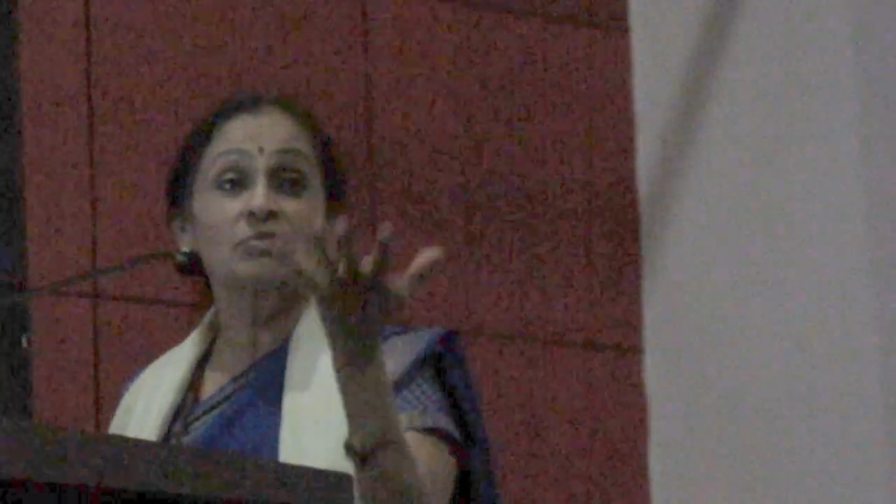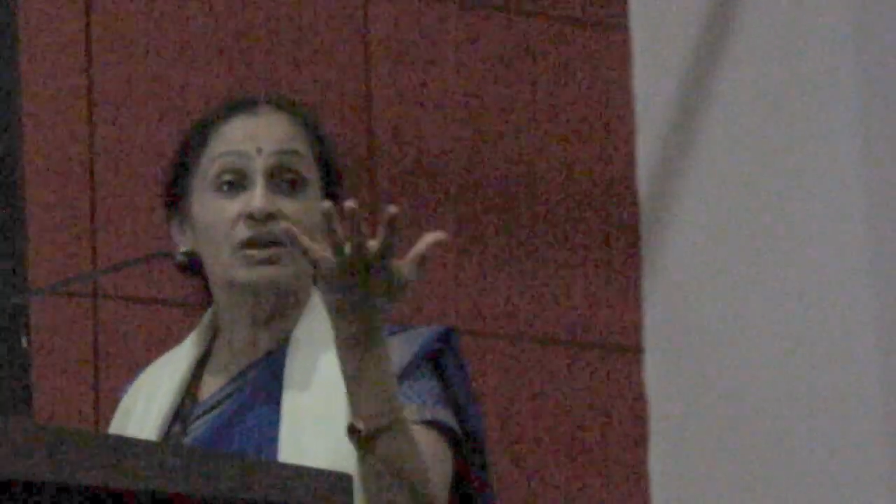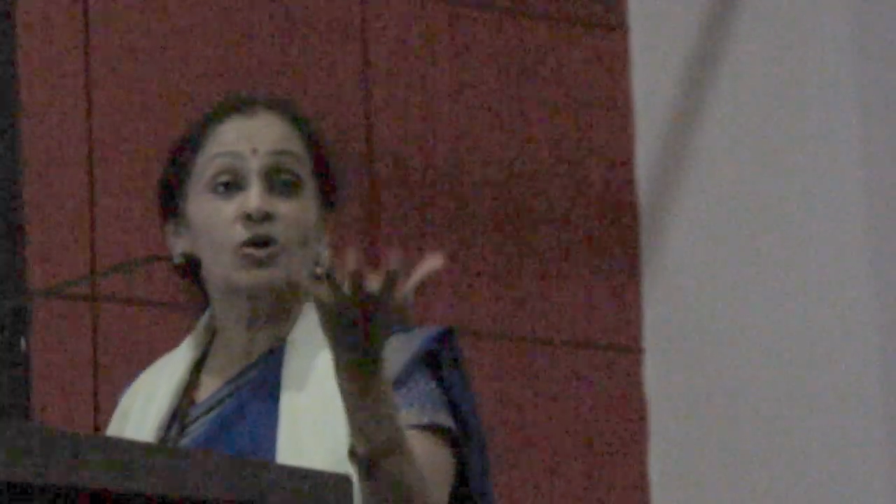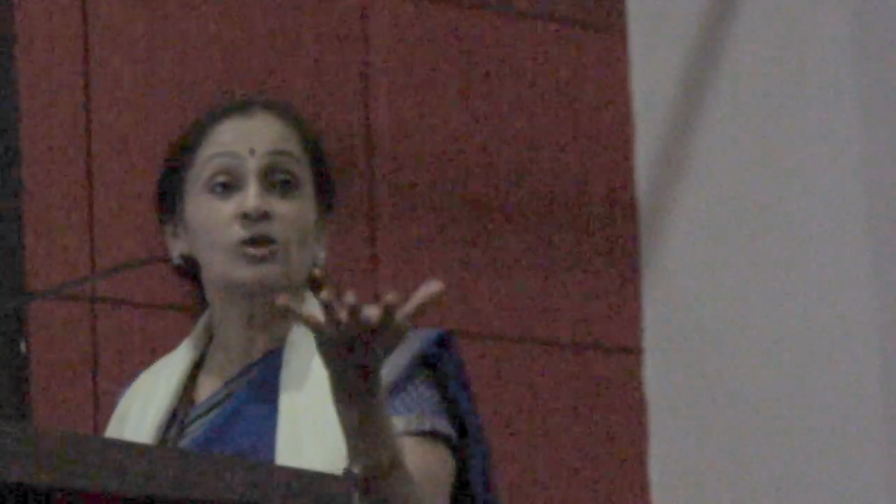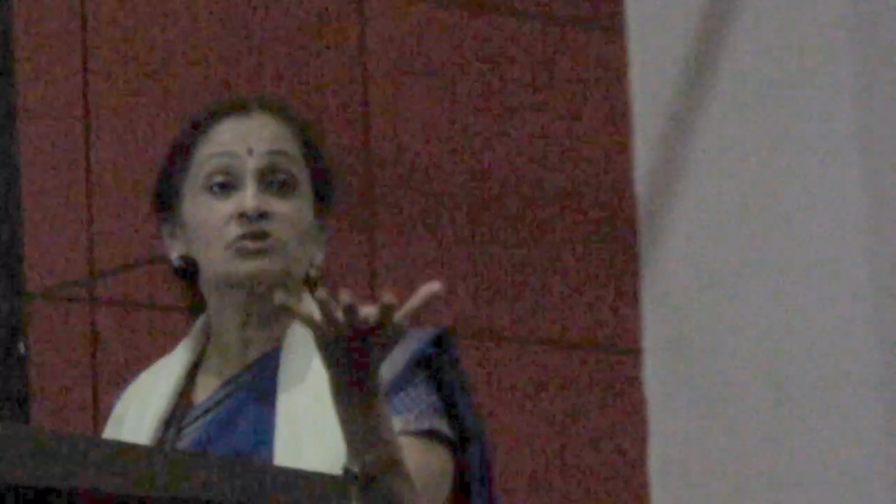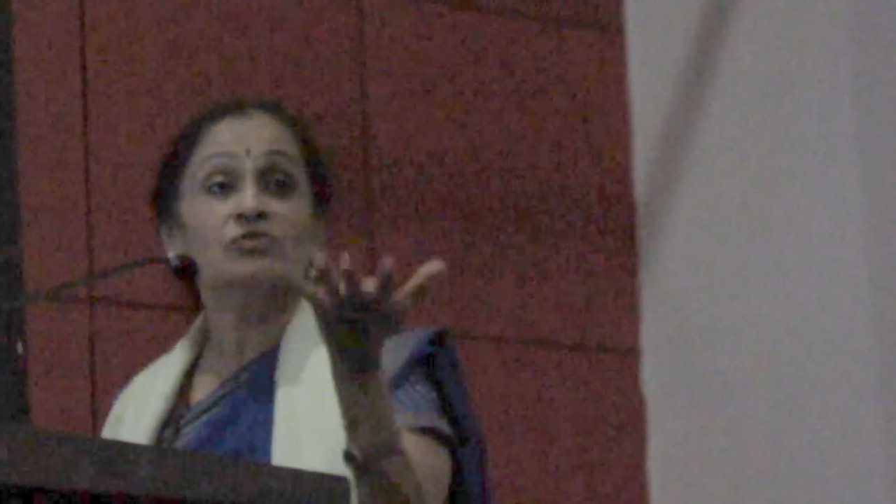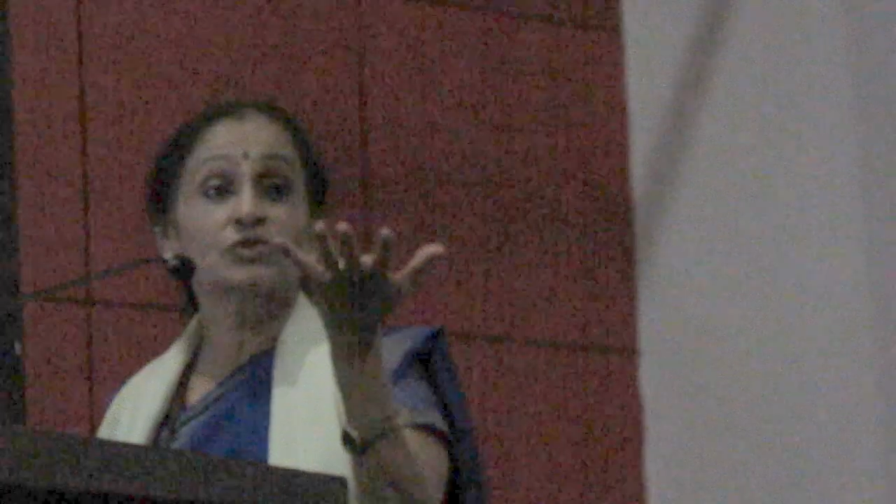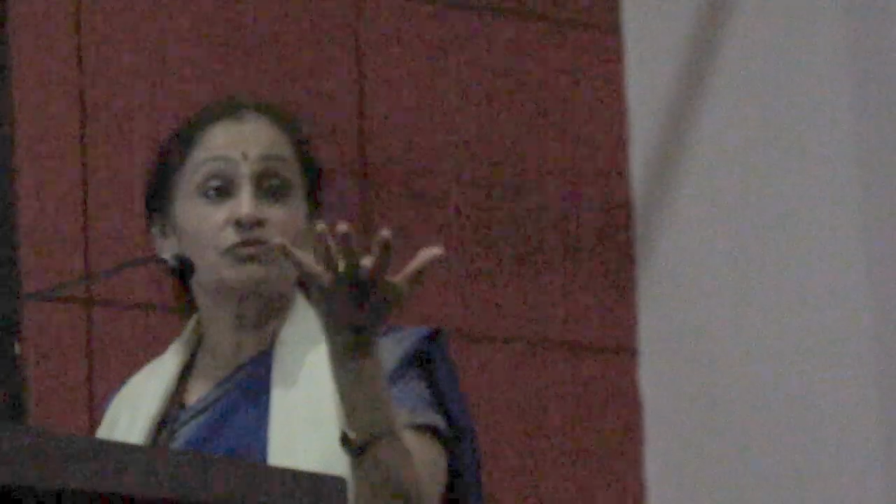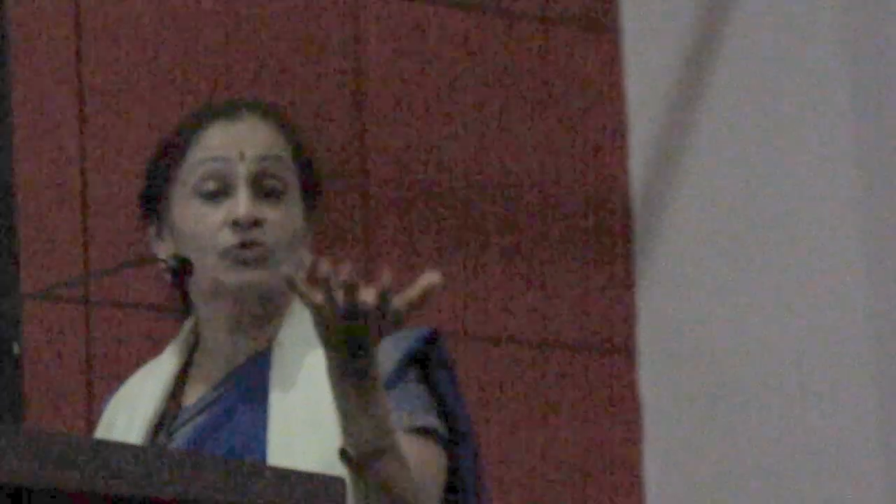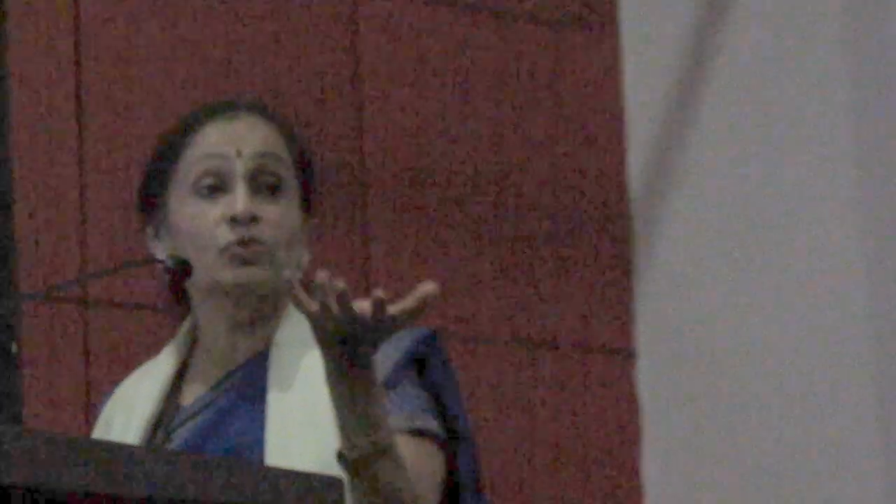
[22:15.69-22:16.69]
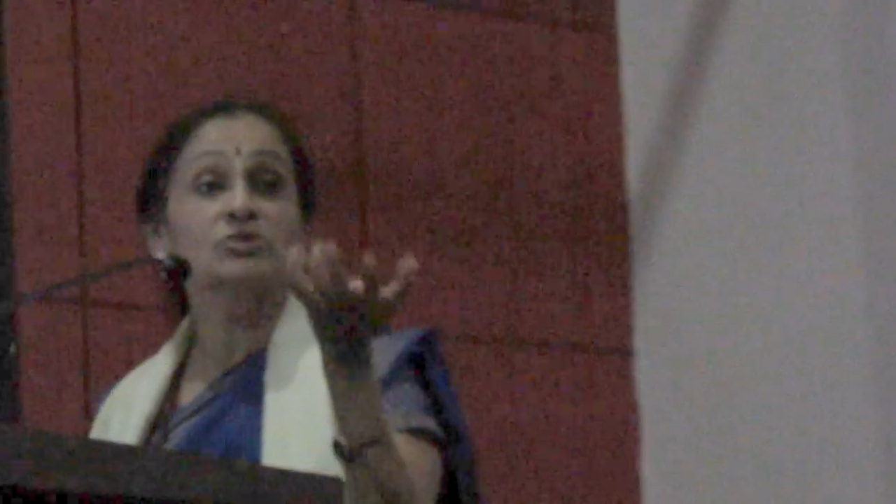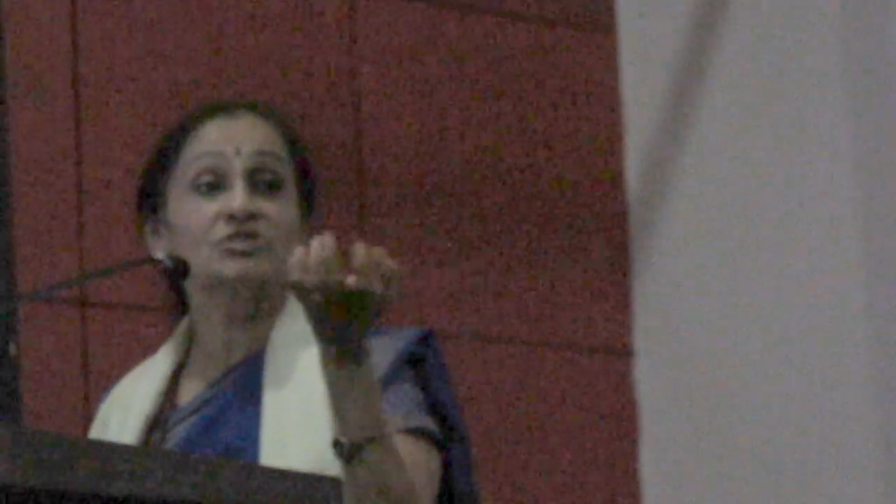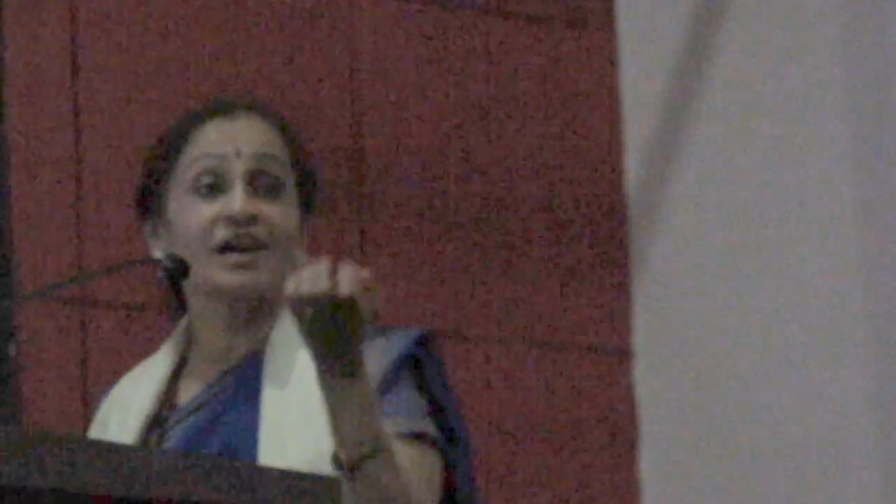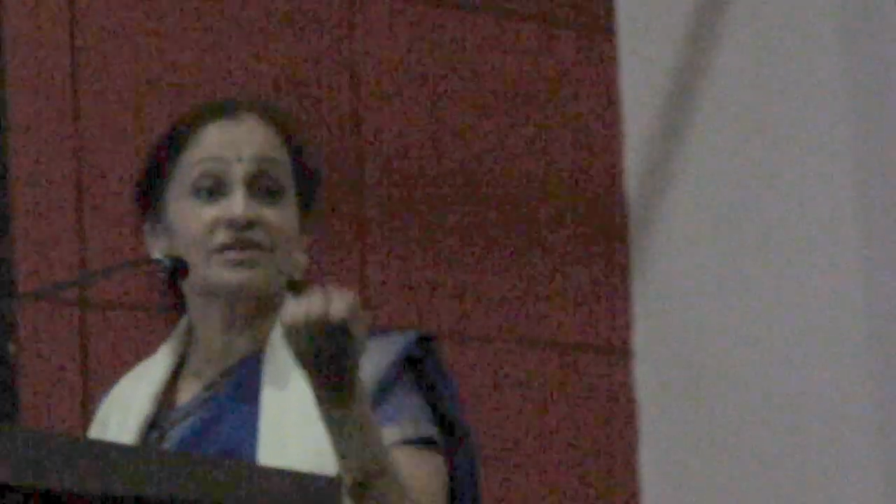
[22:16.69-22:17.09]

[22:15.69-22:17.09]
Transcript: because of the fruits